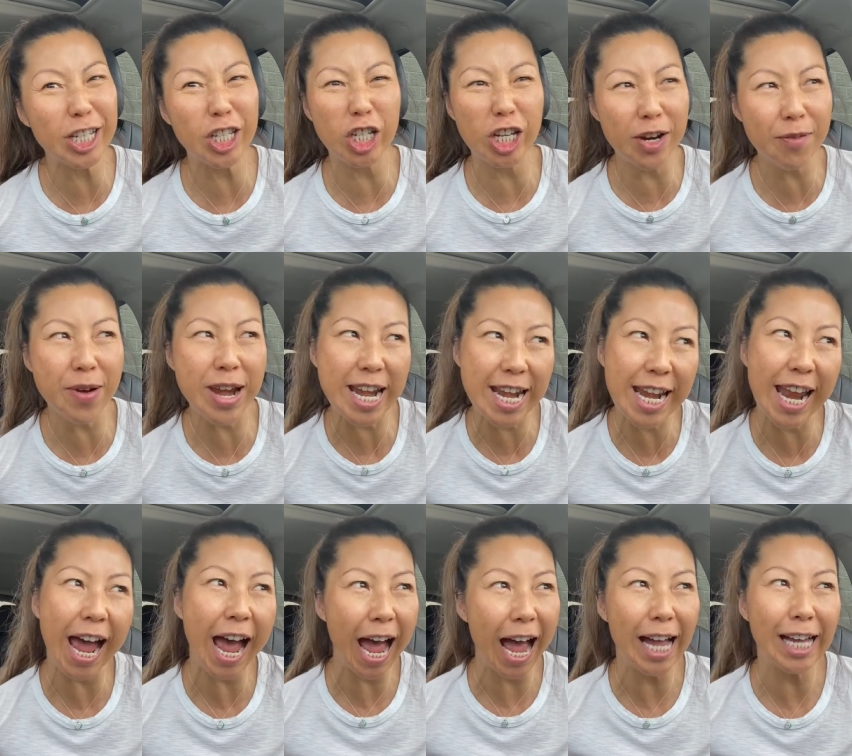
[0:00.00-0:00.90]

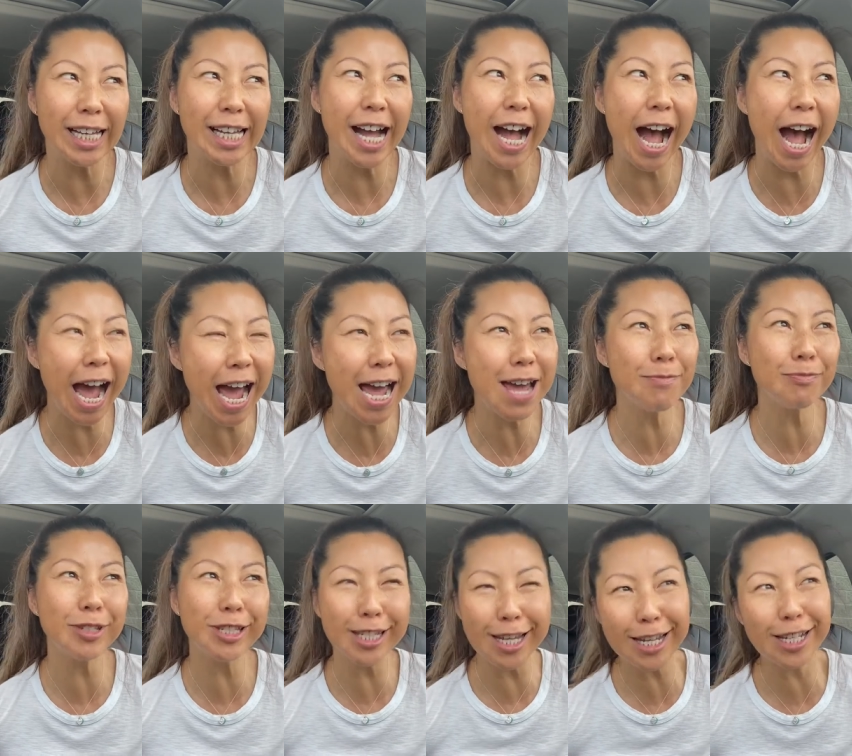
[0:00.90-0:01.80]
Serena, I'm
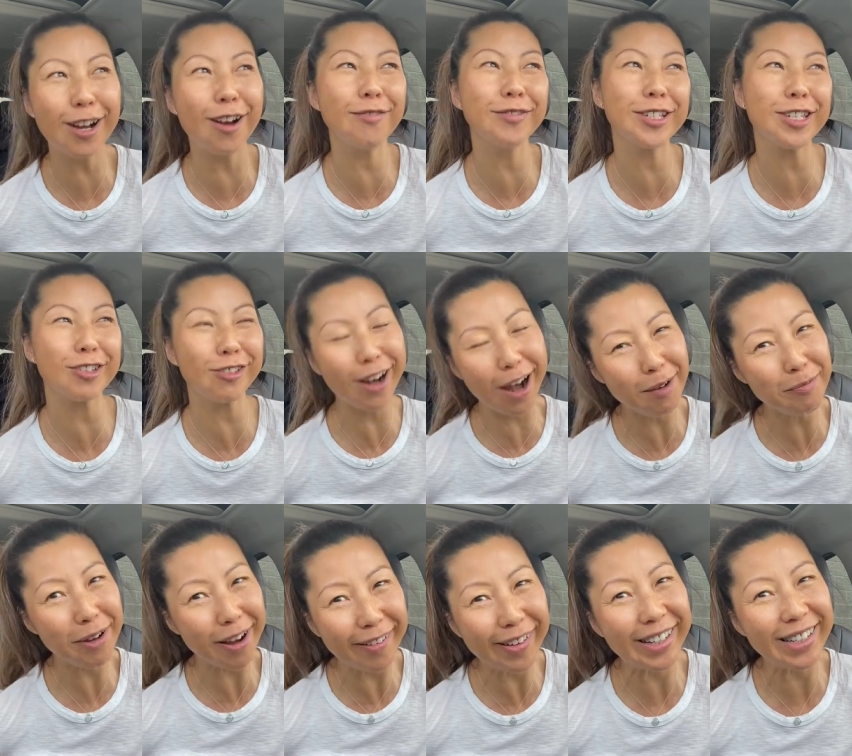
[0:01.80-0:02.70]
sick of
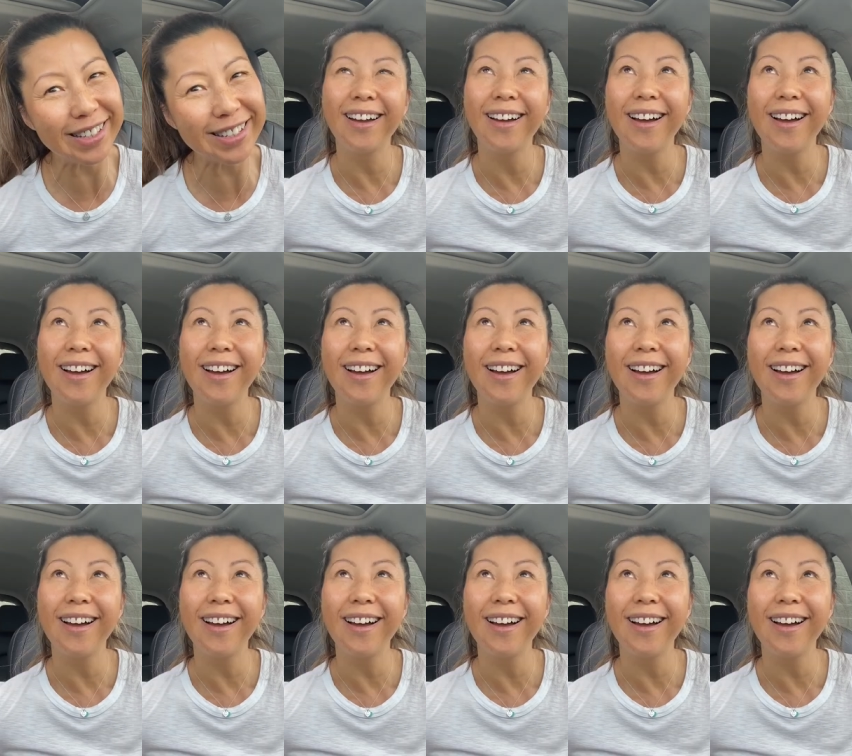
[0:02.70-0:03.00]
strawberries.